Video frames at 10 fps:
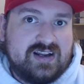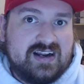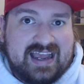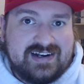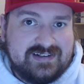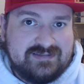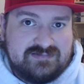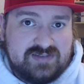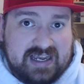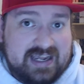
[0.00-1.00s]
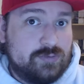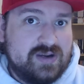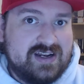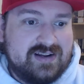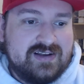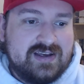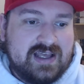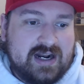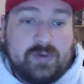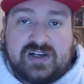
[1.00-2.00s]
I had to read it,
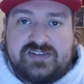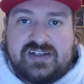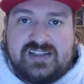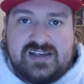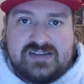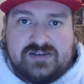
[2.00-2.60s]
and I want to collect these.